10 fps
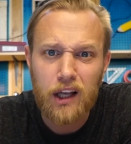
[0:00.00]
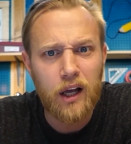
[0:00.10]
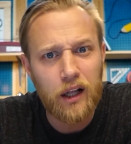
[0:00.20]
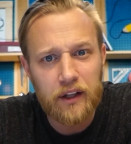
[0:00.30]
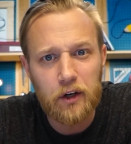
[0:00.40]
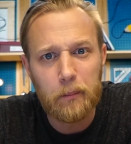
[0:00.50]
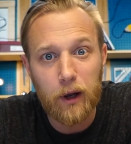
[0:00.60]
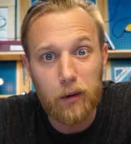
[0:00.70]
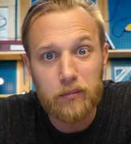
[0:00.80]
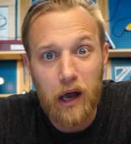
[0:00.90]
a little
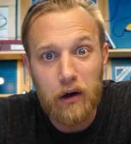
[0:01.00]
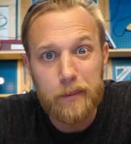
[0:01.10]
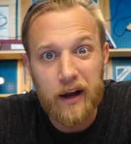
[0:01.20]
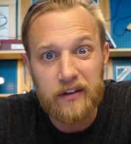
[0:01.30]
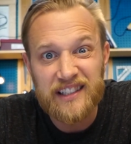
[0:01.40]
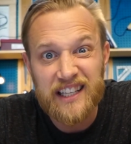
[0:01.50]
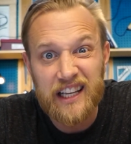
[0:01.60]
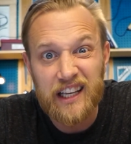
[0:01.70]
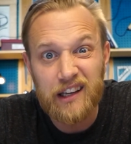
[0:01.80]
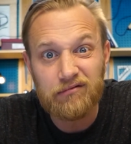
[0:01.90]
bummed out about
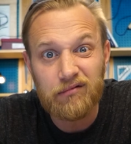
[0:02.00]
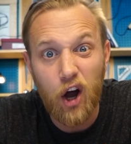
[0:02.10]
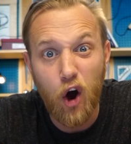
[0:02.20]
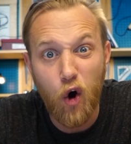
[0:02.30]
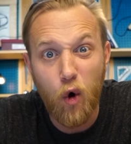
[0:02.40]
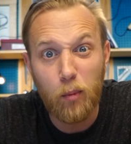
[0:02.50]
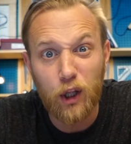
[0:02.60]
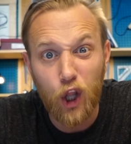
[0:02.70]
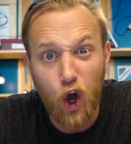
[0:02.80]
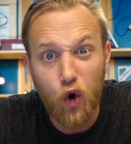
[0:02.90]
sitting home
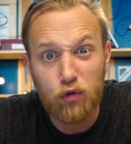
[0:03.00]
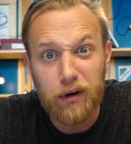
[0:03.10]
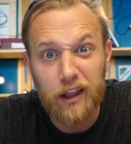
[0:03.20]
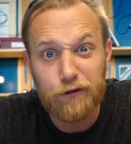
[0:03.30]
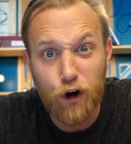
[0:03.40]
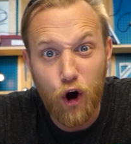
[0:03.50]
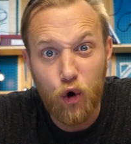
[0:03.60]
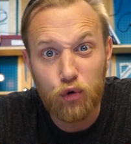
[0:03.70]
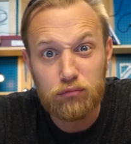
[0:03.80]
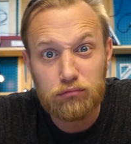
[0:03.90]
alone by the
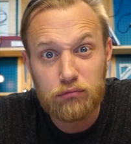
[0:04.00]
phone,